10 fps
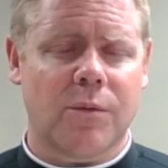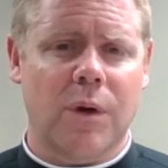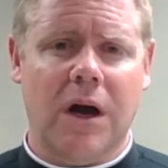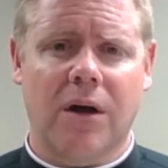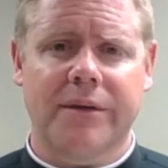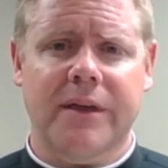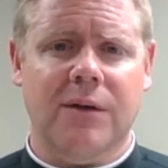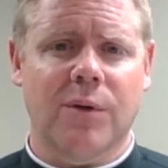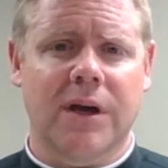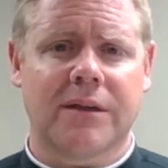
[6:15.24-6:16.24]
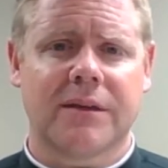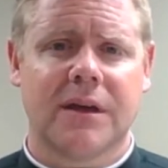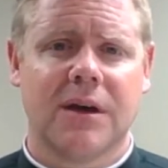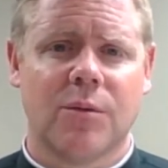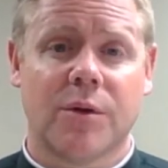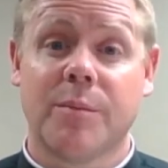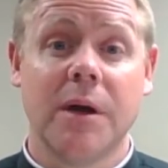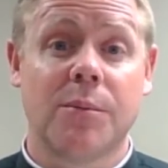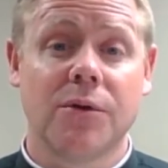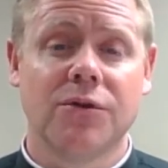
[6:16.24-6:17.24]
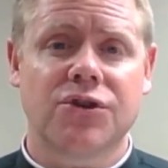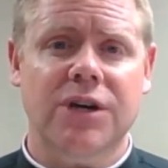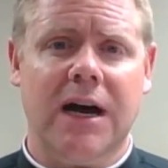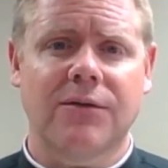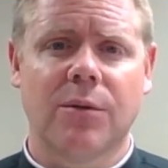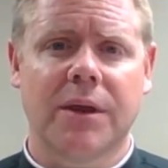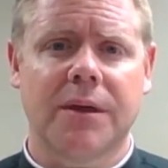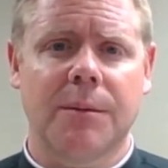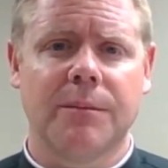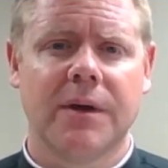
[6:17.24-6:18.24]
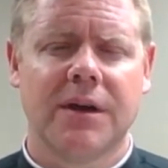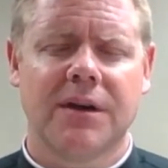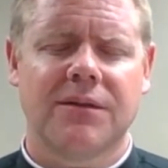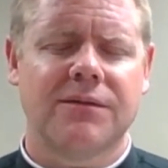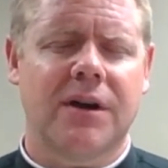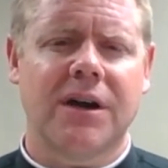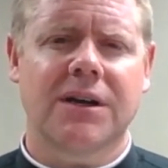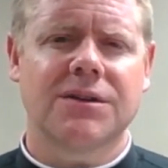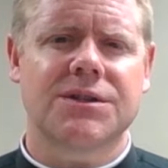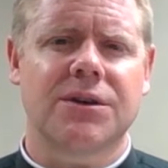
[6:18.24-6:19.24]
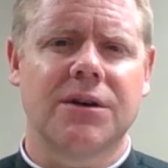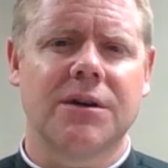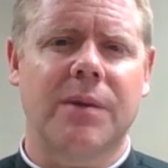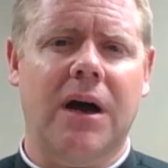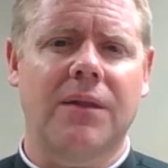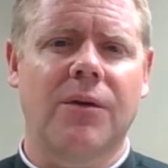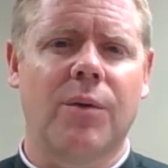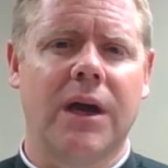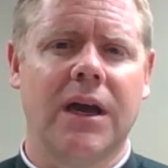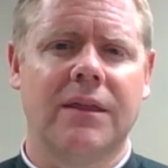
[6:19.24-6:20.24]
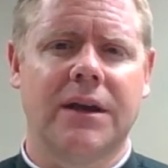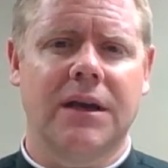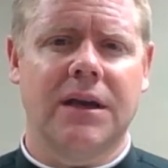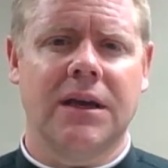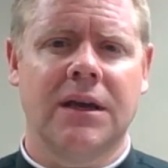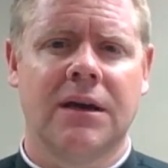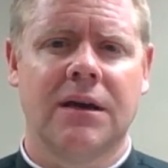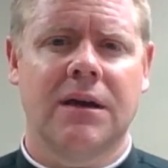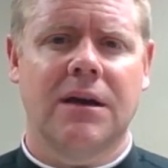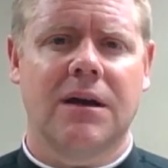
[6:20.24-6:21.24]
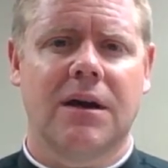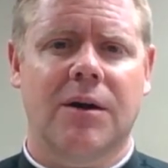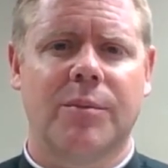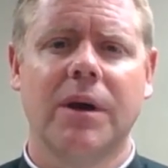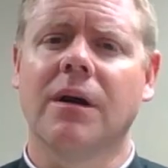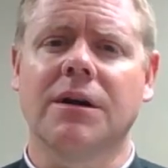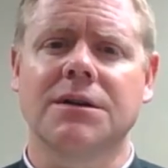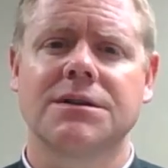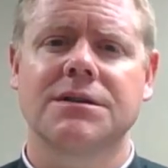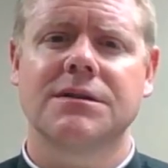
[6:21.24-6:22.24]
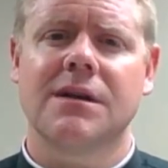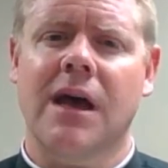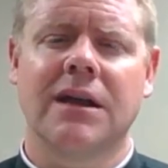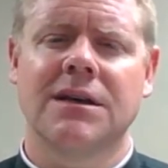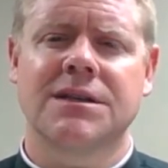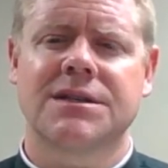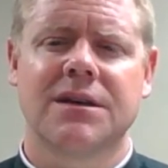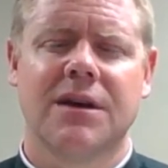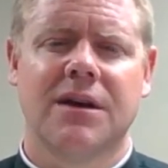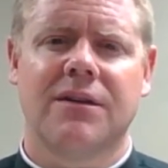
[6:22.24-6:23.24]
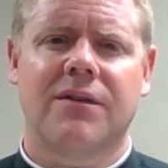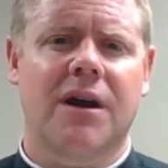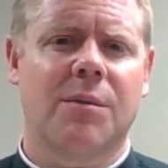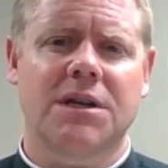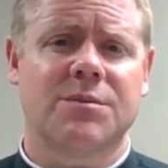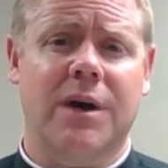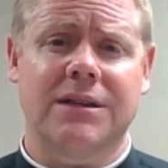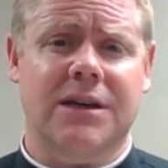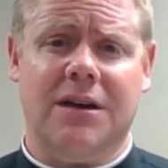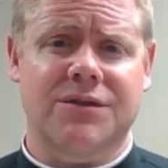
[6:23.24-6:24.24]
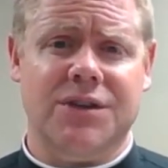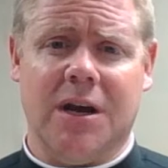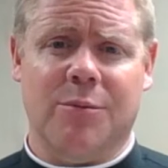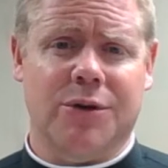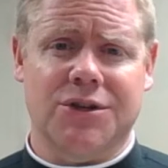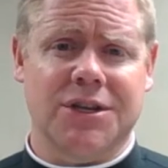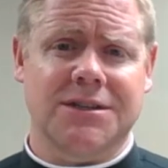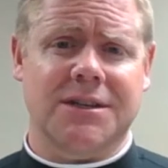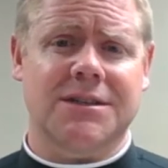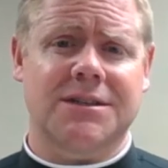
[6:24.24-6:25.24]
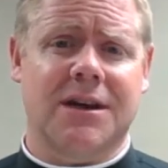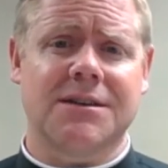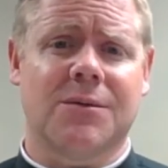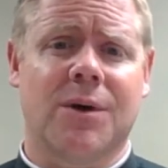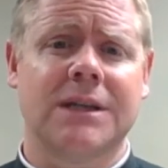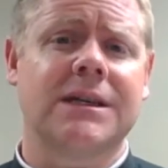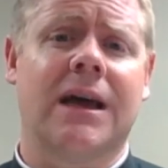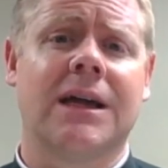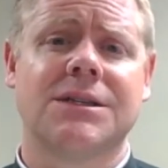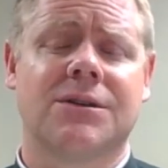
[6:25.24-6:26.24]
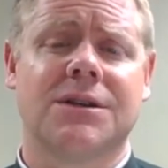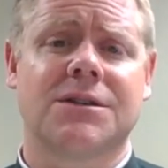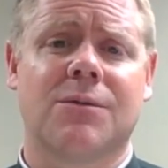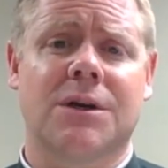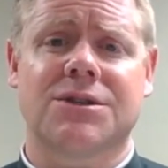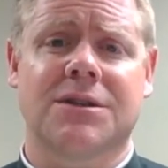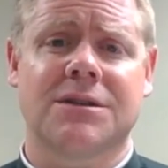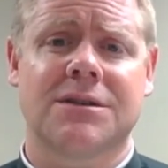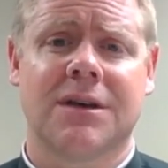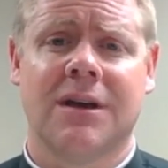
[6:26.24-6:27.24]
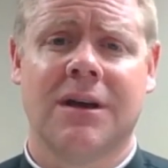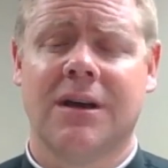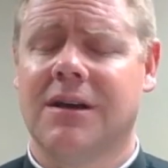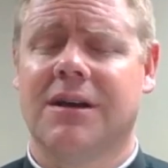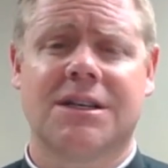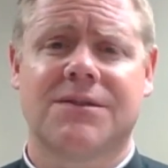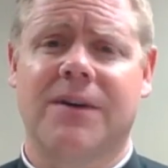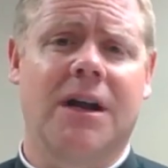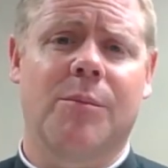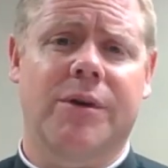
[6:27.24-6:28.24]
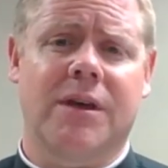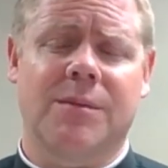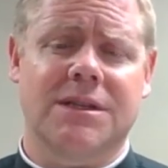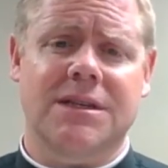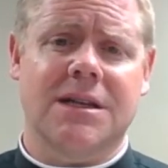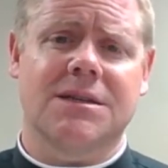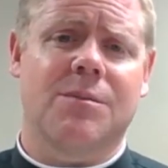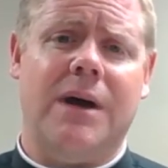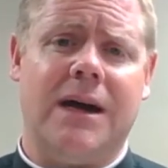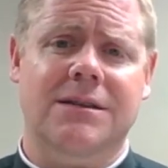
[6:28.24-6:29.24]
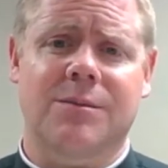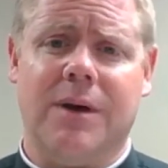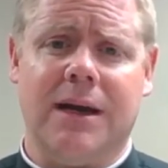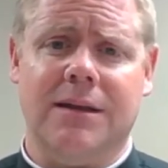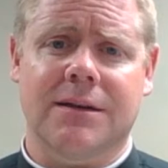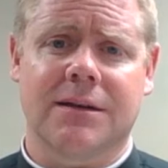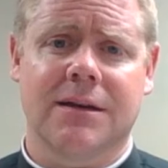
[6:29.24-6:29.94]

wealth and with people who travel with him, very concerned about the way that he appears, and is very much bent out of shape when Jesus doesn't want to answer his questions. He gets fed up with him and sends him back to Pilate